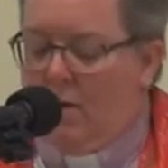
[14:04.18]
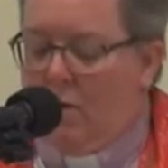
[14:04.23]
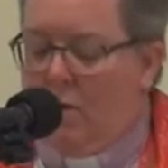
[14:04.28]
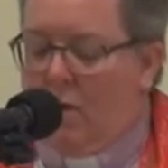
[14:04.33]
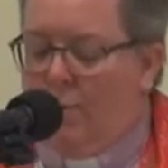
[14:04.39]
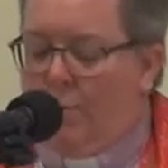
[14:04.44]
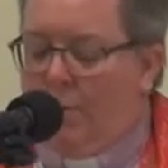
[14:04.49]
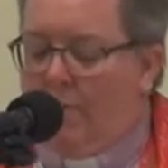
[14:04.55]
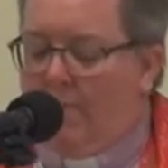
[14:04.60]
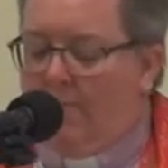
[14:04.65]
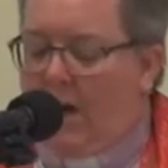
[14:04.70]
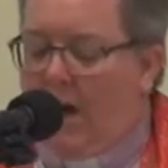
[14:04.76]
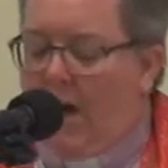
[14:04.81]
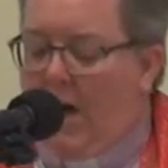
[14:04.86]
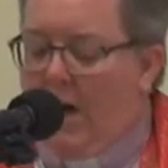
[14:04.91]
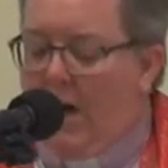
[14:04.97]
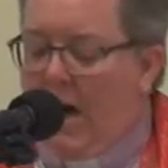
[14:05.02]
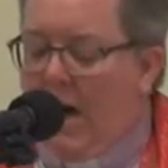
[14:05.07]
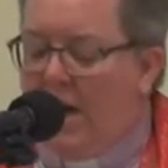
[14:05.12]
would
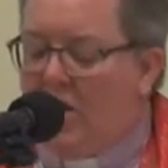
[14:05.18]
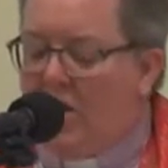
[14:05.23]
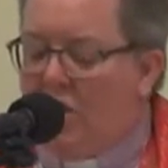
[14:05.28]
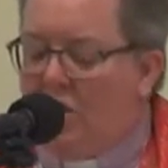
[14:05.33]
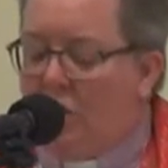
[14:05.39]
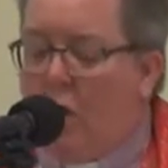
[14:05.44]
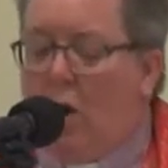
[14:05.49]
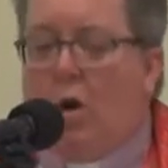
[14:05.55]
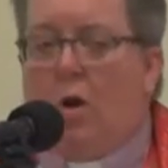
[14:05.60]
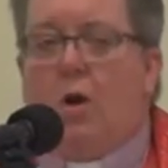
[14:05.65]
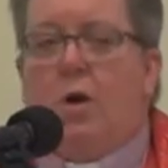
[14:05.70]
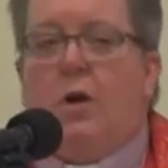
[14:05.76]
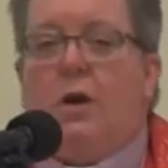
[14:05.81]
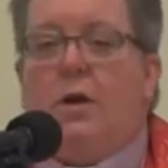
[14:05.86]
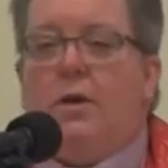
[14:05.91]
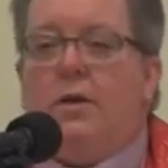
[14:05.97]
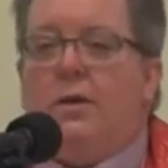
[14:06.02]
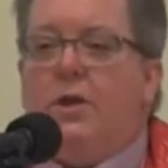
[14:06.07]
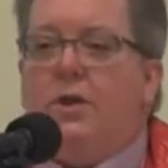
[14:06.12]
provide a
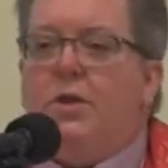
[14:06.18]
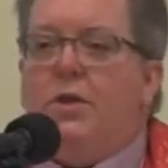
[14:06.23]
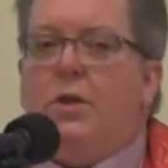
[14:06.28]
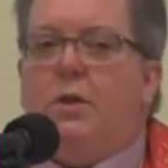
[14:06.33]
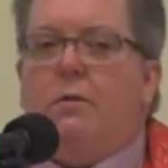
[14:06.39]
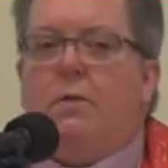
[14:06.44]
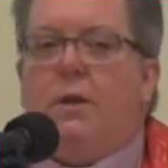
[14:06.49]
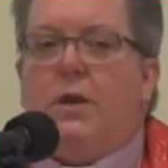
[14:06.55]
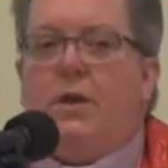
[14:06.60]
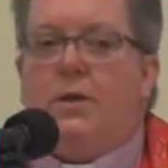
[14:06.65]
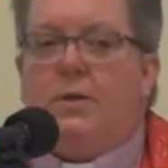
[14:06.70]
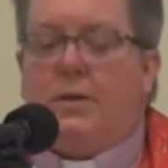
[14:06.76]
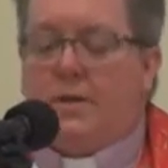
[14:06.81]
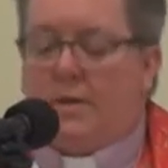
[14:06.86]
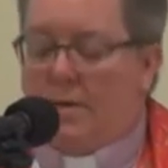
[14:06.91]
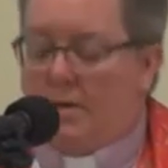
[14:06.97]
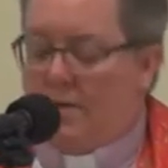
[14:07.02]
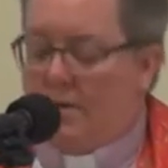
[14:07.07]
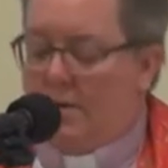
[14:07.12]
strong
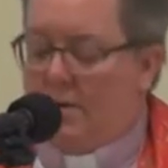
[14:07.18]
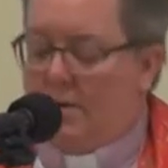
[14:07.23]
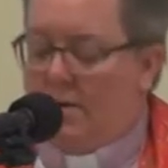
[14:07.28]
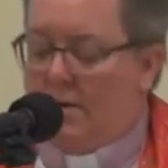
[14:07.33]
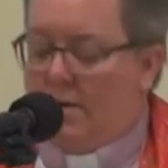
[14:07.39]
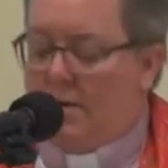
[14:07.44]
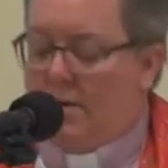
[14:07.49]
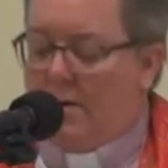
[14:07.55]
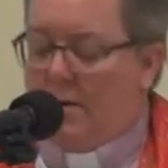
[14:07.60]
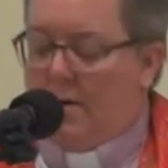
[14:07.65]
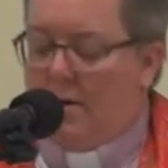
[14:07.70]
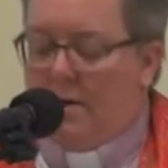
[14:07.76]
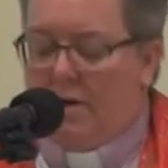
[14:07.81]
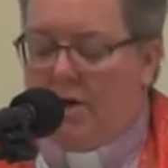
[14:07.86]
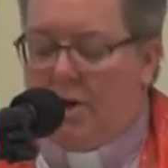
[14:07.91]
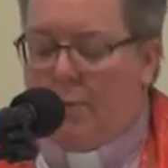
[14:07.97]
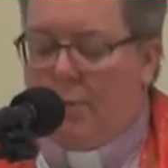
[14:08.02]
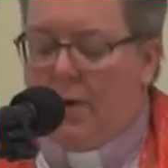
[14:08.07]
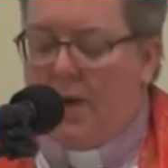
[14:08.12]
deterrent
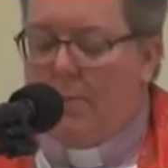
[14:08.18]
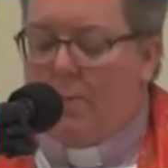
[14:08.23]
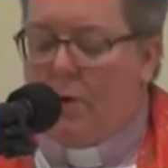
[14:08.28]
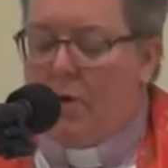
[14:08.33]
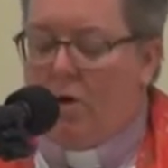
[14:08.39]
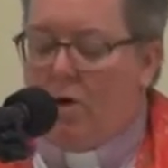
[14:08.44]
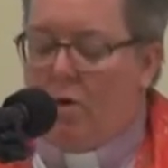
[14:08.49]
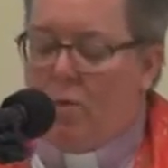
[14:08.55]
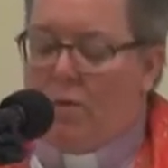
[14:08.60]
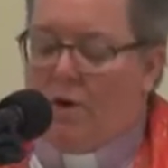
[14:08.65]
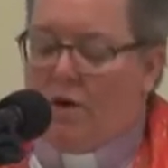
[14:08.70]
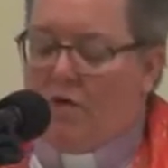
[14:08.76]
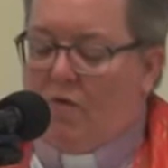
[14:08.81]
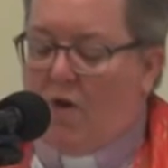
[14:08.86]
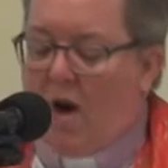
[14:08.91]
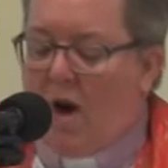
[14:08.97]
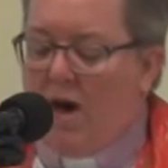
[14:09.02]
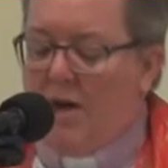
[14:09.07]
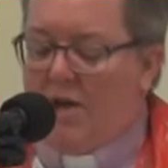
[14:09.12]
to people who would
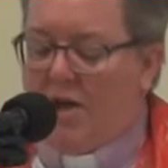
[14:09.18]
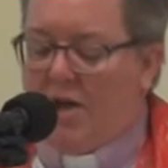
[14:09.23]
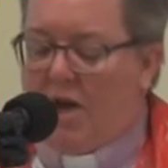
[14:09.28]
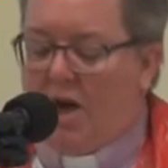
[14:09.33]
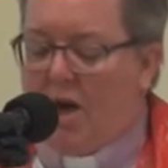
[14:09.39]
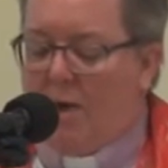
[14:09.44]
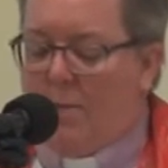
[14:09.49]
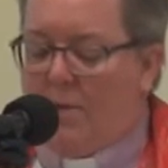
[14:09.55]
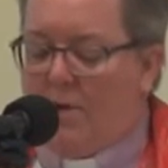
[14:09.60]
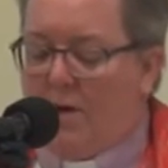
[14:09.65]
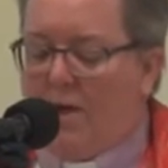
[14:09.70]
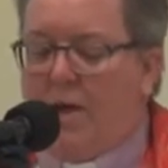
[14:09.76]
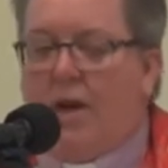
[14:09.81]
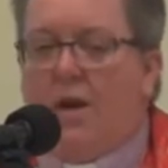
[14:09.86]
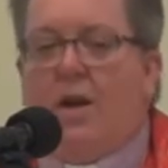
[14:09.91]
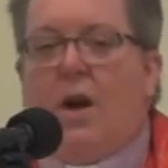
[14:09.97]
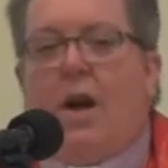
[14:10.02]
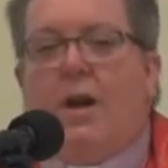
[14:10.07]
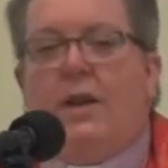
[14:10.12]
try to come to the
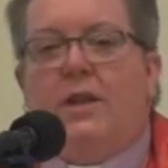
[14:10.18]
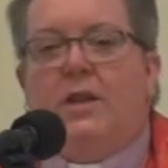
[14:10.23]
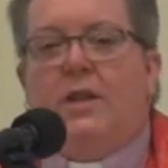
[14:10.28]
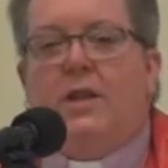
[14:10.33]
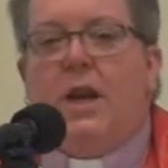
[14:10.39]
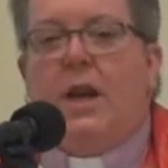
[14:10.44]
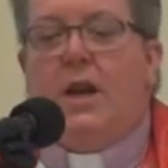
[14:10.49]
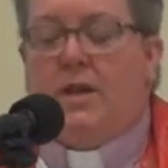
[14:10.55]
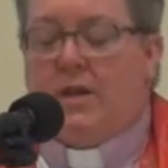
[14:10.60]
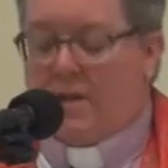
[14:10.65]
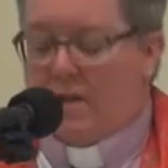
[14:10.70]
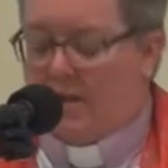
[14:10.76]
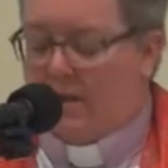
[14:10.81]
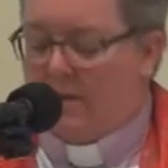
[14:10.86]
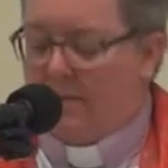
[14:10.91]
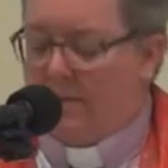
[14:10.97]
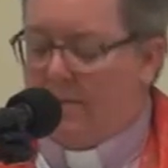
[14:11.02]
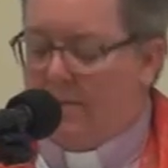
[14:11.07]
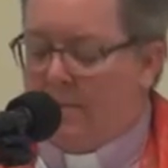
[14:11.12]
United
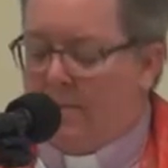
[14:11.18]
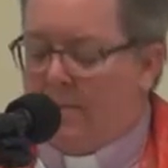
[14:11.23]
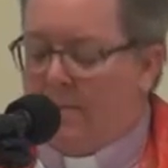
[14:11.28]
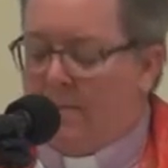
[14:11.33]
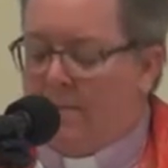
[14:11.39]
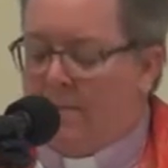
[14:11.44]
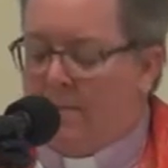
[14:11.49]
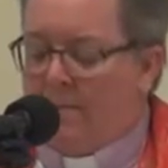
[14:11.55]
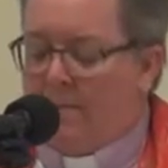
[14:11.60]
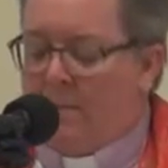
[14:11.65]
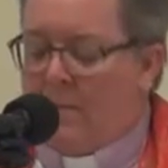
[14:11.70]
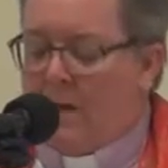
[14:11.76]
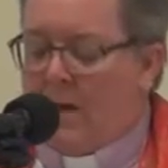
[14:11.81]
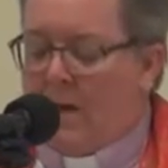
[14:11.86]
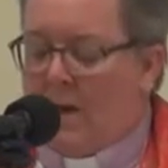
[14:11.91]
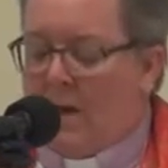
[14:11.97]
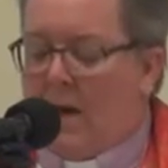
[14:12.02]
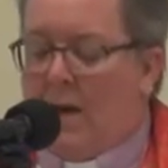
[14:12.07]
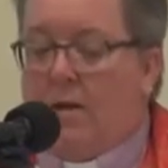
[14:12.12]
States,
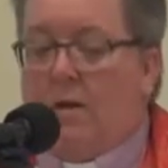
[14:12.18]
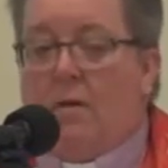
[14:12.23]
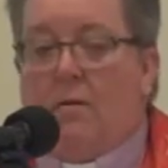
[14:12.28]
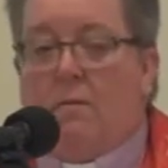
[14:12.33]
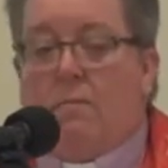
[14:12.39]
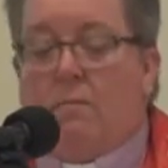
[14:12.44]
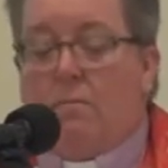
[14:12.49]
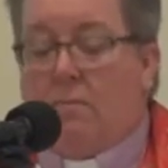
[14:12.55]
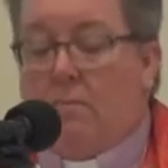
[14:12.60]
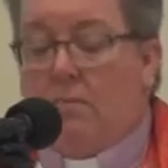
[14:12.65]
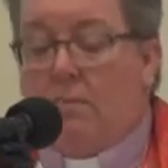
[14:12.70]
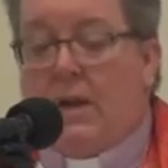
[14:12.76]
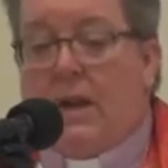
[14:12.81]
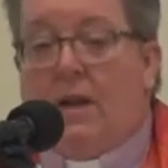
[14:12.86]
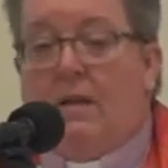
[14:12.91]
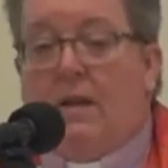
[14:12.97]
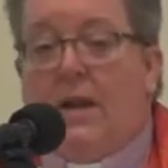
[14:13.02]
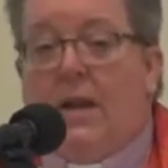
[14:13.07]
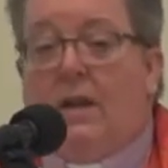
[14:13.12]
either
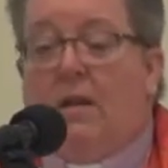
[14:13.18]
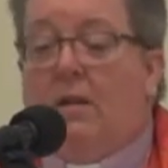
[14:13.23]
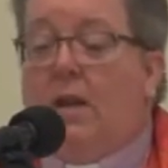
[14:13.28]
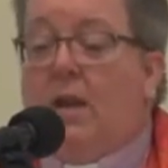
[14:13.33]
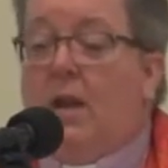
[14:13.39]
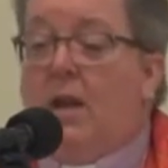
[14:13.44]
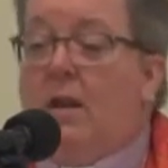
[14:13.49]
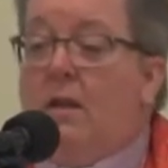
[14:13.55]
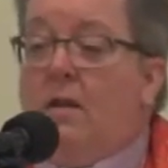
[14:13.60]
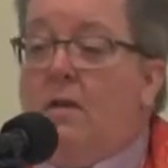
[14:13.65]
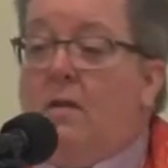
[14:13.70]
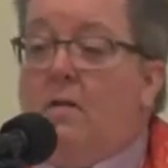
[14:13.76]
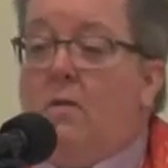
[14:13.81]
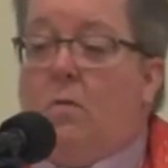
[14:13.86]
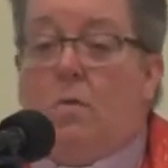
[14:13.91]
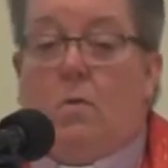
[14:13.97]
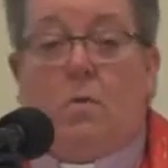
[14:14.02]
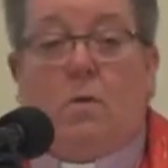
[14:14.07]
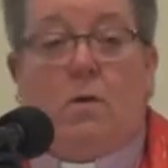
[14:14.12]
illegally
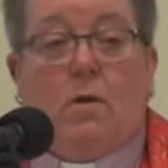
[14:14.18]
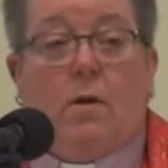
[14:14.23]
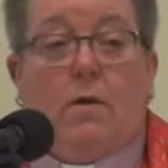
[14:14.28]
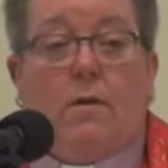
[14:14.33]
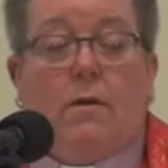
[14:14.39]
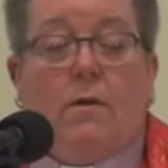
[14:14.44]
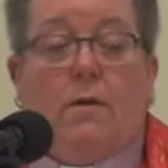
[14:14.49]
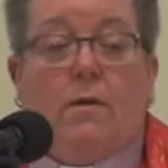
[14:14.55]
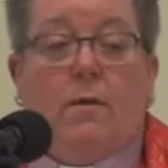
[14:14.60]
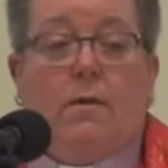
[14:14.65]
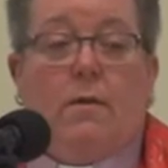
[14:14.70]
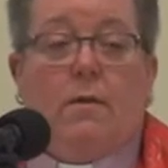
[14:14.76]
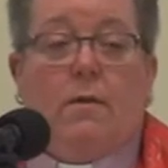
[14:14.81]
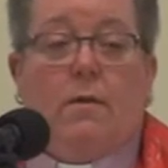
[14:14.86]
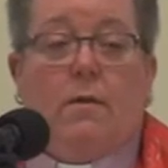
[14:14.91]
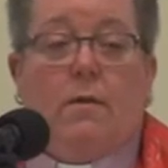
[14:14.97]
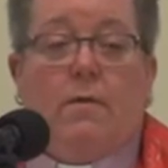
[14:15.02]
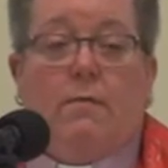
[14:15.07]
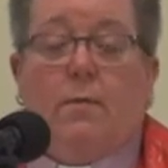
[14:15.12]
or
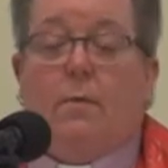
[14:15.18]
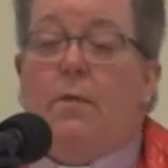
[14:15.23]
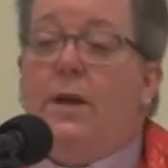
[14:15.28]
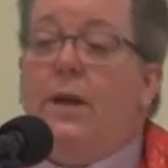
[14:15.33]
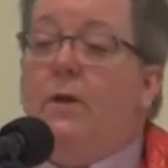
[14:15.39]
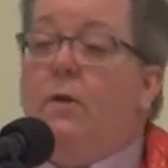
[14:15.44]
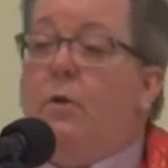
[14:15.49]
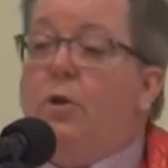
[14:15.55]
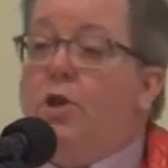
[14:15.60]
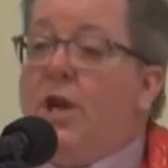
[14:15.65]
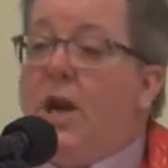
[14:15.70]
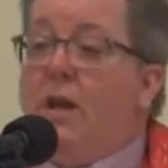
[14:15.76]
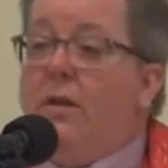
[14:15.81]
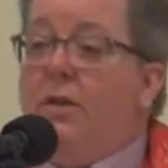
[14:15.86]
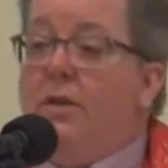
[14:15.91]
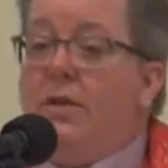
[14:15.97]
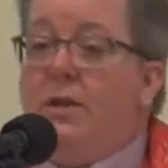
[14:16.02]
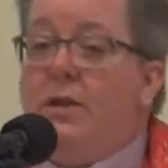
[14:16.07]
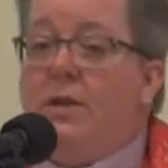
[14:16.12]
through legal
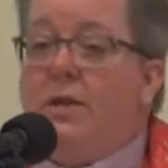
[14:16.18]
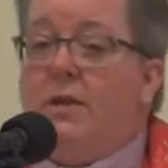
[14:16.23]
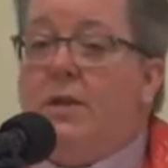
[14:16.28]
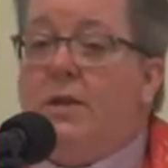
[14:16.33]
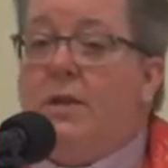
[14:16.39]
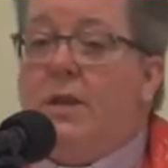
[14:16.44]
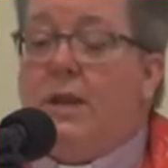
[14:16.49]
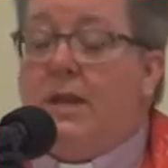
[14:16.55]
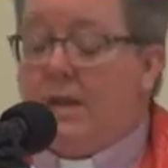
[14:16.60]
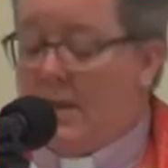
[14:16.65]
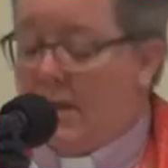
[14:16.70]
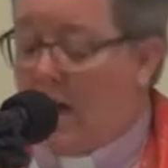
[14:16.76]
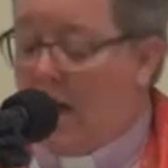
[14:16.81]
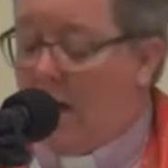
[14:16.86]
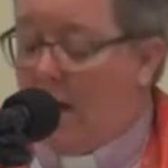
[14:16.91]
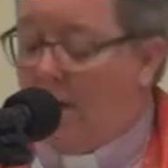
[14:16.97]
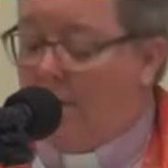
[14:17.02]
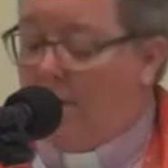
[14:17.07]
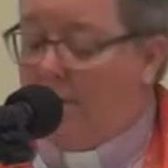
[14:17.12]
challenges to seek
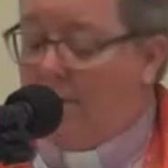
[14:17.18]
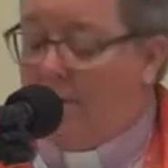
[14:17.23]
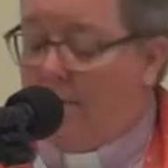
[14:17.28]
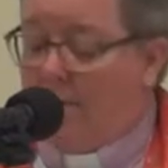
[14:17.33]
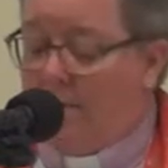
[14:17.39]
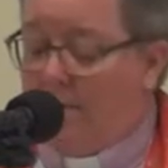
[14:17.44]
asylum.